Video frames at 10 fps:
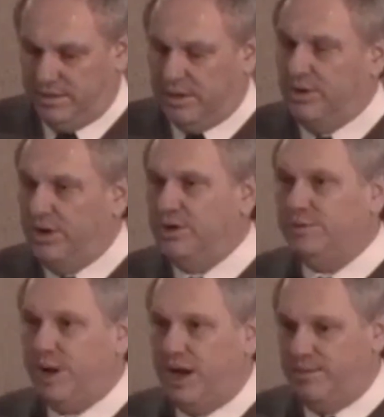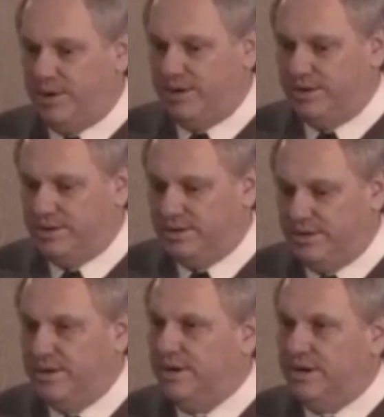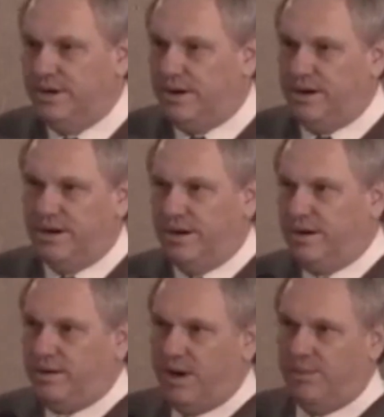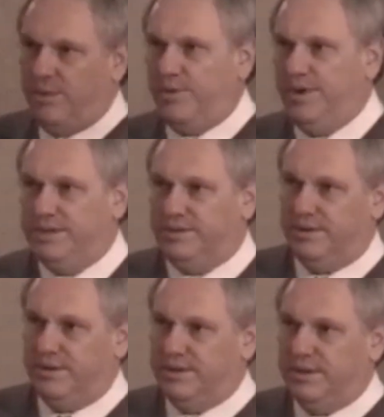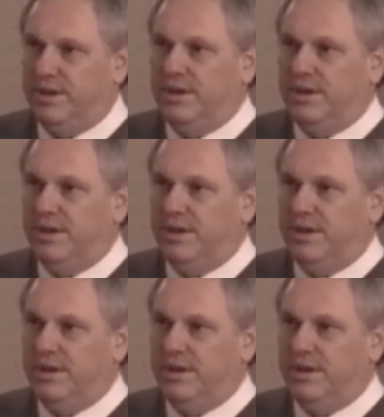So newspapers are an incredible resource.